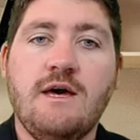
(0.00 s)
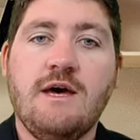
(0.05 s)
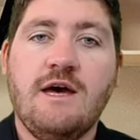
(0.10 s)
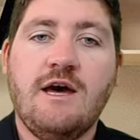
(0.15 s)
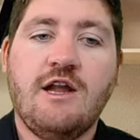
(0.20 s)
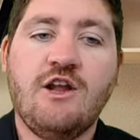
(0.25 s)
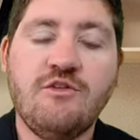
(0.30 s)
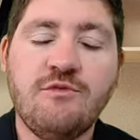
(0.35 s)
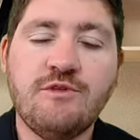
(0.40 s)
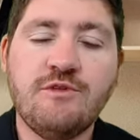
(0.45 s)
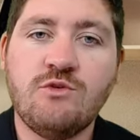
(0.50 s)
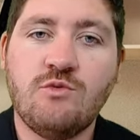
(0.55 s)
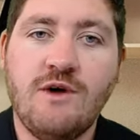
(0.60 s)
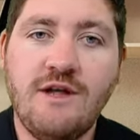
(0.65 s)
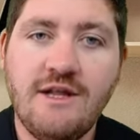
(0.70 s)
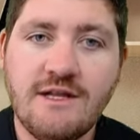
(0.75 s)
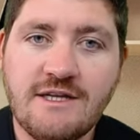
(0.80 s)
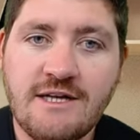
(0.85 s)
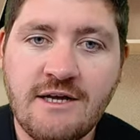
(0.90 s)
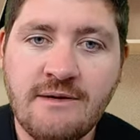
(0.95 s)
Hello everybody and
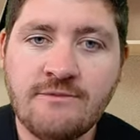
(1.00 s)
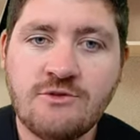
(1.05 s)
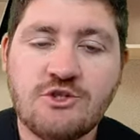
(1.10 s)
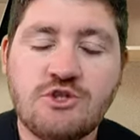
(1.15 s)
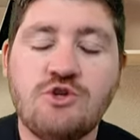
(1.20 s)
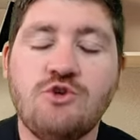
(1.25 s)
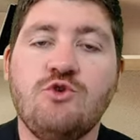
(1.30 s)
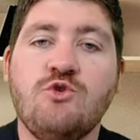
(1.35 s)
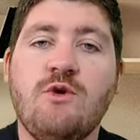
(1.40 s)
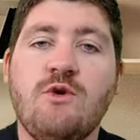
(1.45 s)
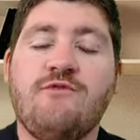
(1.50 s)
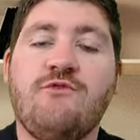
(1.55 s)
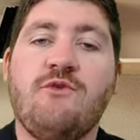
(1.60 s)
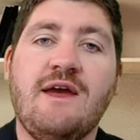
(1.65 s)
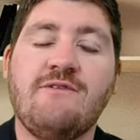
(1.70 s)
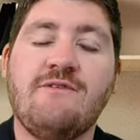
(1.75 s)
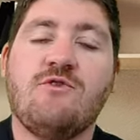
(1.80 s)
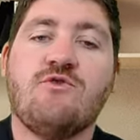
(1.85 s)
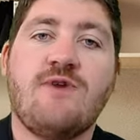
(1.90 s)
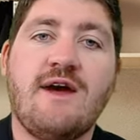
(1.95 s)
welcome to
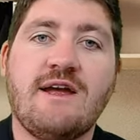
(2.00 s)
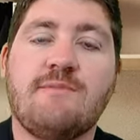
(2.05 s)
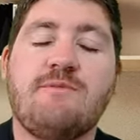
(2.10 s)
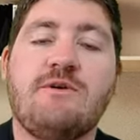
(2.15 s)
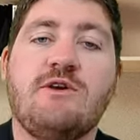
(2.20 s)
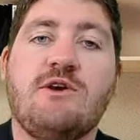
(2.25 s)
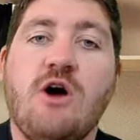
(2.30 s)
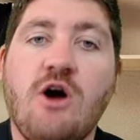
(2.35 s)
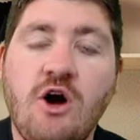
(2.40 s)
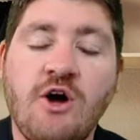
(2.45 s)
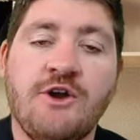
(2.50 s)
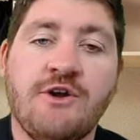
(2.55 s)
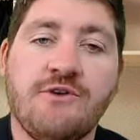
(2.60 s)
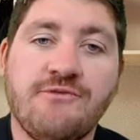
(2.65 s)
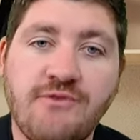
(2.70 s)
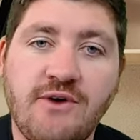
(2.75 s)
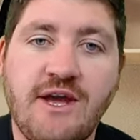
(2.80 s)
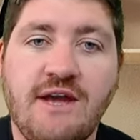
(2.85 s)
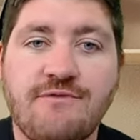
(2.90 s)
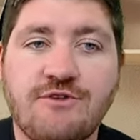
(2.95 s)
Forever Rugby on
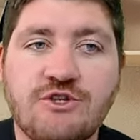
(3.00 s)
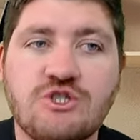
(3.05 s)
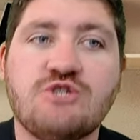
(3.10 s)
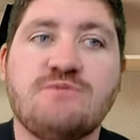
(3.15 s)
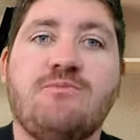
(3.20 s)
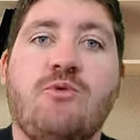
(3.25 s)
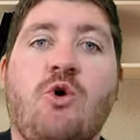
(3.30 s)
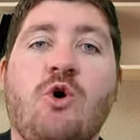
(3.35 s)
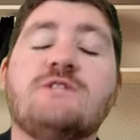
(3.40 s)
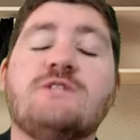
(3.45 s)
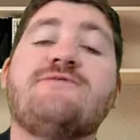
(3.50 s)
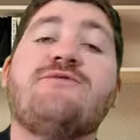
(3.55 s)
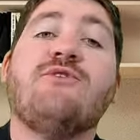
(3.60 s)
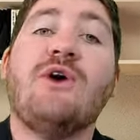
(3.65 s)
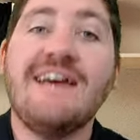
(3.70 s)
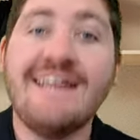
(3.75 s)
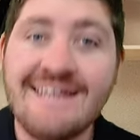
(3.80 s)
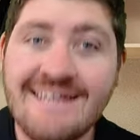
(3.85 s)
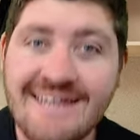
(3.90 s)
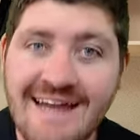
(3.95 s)
Forever Sports for
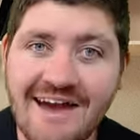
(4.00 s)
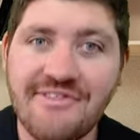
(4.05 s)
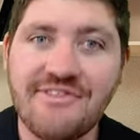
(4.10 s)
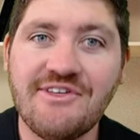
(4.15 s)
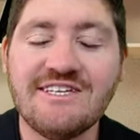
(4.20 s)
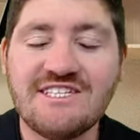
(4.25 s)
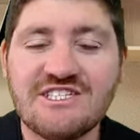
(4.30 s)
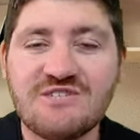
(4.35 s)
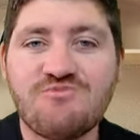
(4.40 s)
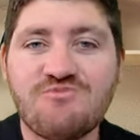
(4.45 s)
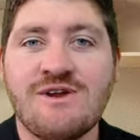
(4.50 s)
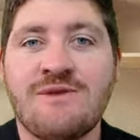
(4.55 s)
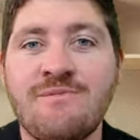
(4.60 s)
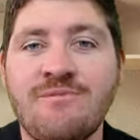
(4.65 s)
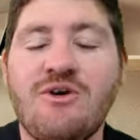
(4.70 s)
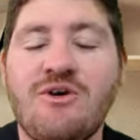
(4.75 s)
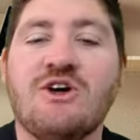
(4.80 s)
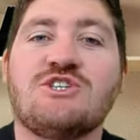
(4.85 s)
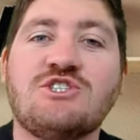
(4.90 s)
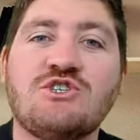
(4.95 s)
another
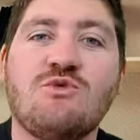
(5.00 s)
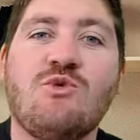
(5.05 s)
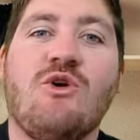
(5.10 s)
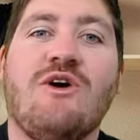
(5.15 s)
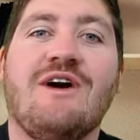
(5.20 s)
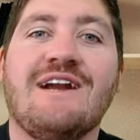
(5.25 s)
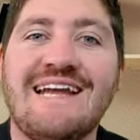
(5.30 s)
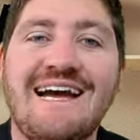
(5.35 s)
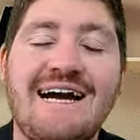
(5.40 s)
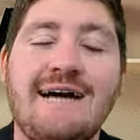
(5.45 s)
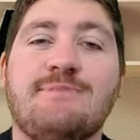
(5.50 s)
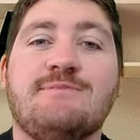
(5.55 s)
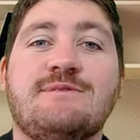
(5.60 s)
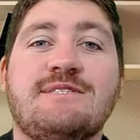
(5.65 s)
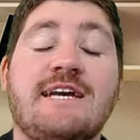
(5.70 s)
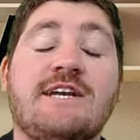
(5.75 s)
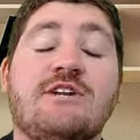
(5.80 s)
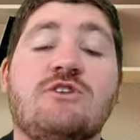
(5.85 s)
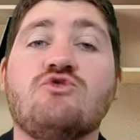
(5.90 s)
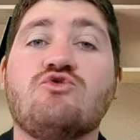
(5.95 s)
Springbok squad
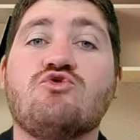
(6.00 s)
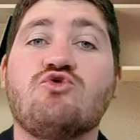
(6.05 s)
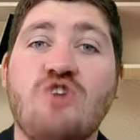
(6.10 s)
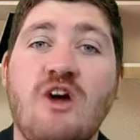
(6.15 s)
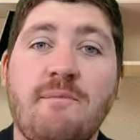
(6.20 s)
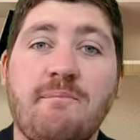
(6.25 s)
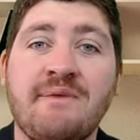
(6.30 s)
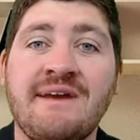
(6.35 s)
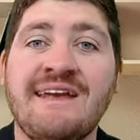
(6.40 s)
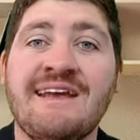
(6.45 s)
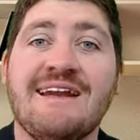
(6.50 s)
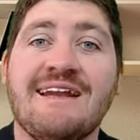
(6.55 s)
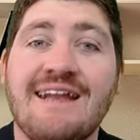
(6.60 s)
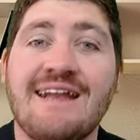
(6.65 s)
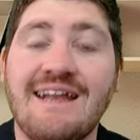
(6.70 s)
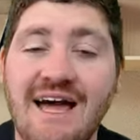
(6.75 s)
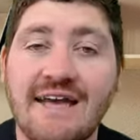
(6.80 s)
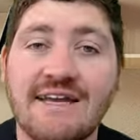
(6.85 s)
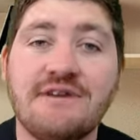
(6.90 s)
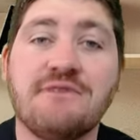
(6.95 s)
update, dropping
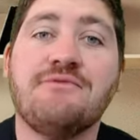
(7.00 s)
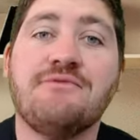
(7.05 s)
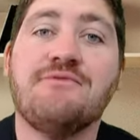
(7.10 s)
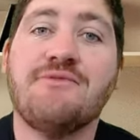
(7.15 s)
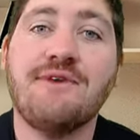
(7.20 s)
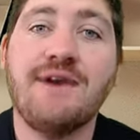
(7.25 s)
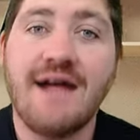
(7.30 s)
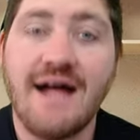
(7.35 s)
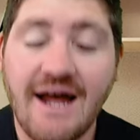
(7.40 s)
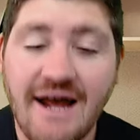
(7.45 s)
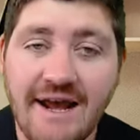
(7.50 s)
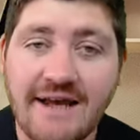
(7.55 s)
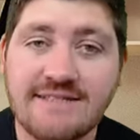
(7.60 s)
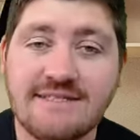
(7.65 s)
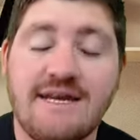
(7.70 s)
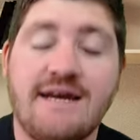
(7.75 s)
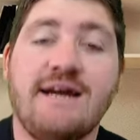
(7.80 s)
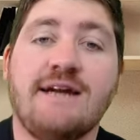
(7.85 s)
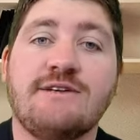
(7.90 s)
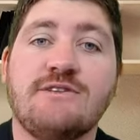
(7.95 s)
like flies
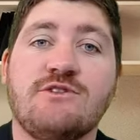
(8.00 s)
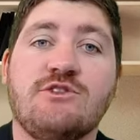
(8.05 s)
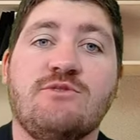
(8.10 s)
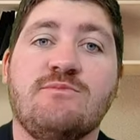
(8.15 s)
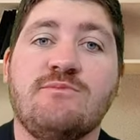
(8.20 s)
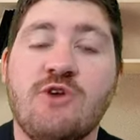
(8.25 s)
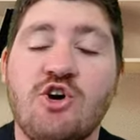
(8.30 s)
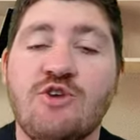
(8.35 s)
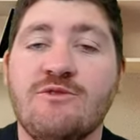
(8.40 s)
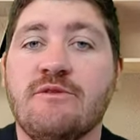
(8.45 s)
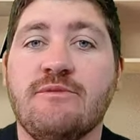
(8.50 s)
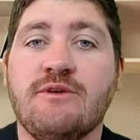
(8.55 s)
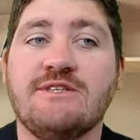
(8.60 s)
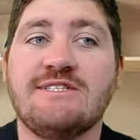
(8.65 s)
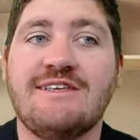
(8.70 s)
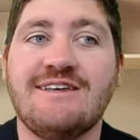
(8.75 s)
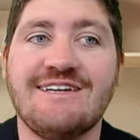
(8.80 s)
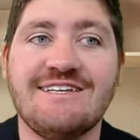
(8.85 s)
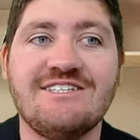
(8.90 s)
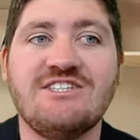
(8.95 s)
at the moment because
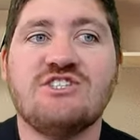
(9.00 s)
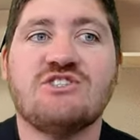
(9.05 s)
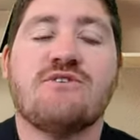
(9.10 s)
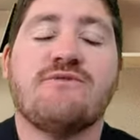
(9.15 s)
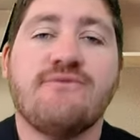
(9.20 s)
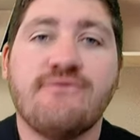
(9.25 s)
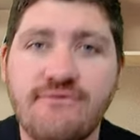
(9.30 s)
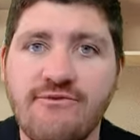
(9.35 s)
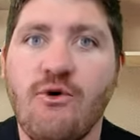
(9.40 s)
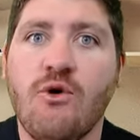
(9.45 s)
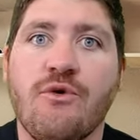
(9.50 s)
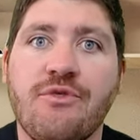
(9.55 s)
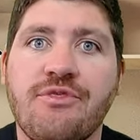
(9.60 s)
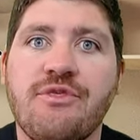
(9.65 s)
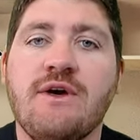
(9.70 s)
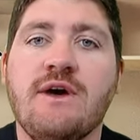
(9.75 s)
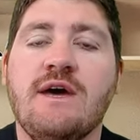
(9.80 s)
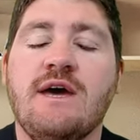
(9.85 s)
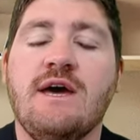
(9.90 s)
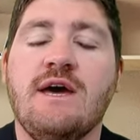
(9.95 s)
I think this is the
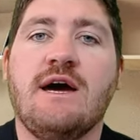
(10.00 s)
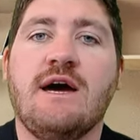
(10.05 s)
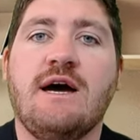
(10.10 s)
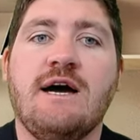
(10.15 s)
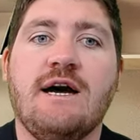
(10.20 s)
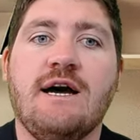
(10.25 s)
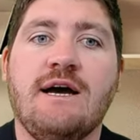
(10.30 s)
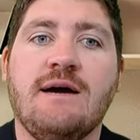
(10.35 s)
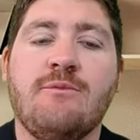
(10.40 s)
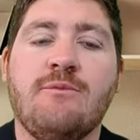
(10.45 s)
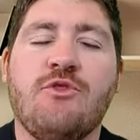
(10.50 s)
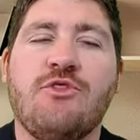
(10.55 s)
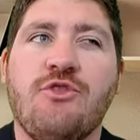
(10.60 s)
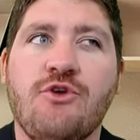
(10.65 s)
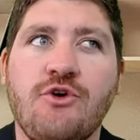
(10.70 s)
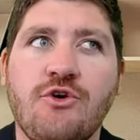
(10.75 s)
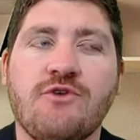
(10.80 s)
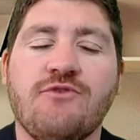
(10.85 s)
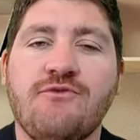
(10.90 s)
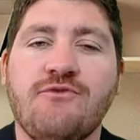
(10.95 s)

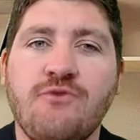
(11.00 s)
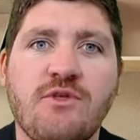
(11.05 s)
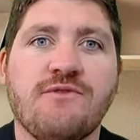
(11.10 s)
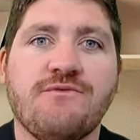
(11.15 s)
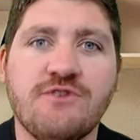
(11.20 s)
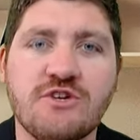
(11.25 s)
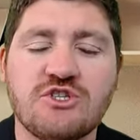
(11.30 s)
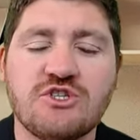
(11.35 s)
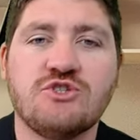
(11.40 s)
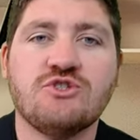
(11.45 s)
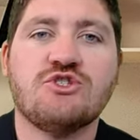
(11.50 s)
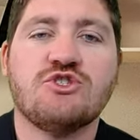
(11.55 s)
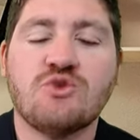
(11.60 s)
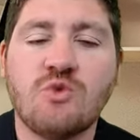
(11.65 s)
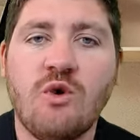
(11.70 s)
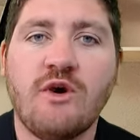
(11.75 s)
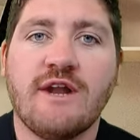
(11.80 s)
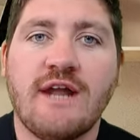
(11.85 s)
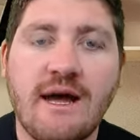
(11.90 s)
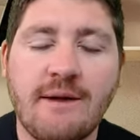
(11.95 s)
third or fourth official
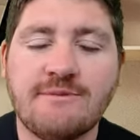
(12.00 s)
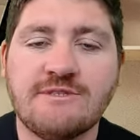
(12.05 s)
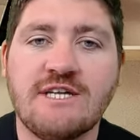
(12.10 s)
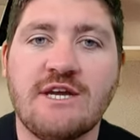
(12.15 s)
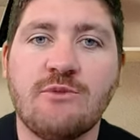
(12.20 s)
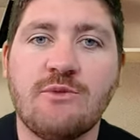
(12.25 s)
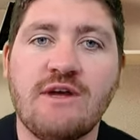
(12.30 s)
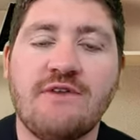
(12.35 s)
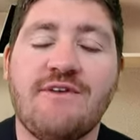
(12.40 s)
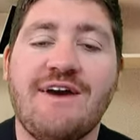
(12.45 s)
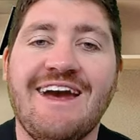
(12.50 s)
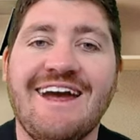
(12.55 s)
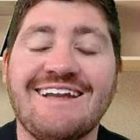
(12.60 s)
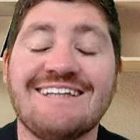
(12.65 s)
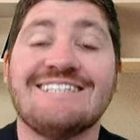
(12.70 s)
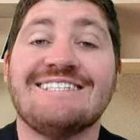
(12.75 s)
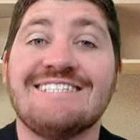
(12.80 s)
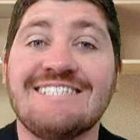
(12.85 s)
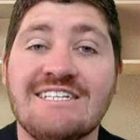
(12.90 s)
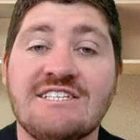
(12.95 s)
squad update we have had
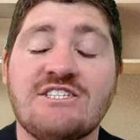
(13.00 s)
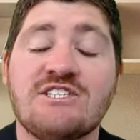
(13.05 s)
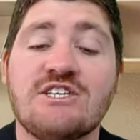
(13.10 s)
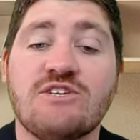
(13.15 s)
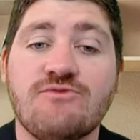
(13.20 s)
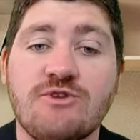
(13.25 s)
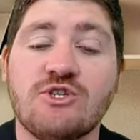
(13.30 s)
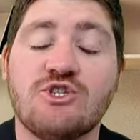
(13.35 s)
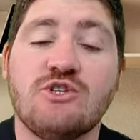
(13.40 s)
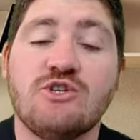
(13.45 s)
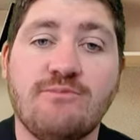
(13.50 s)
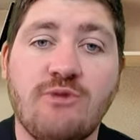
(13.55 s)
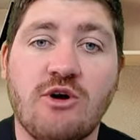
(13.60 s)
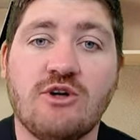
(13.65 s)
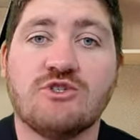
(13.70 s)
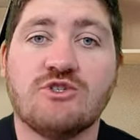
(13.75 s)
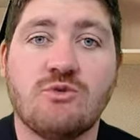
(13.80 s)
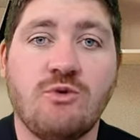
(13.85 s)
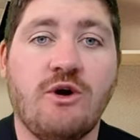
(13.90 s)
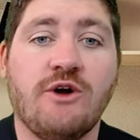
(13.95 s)
since the original
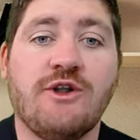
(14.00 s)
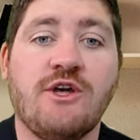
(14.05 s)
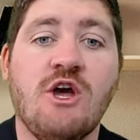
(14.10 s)
box squad